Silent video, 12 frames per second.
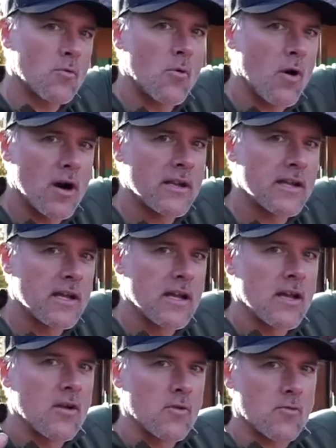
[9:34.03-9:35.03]
one
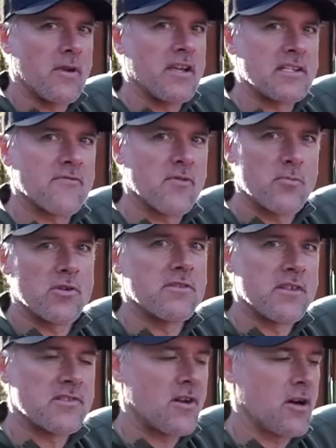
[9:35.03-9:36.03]
reason for putting
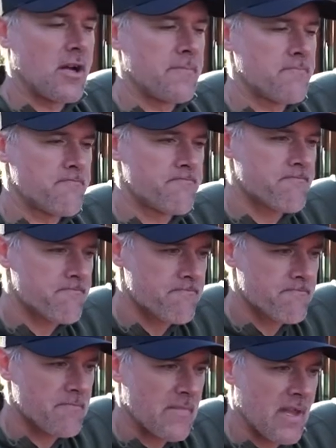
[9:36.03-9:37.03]
this on
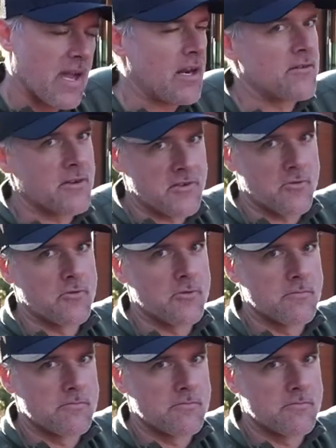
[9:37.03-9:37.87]
and it looks cool.